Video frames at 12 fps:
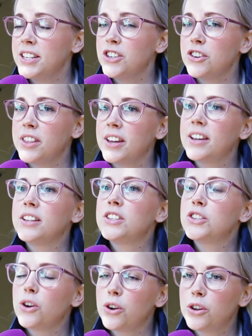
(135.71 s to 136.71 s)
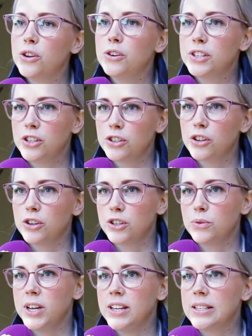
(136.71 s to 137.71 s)
and you think it's so cute and so
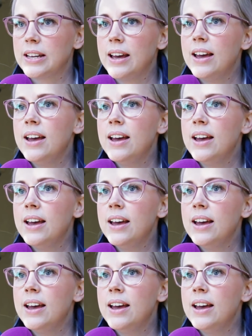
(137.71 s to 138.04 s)
sweet.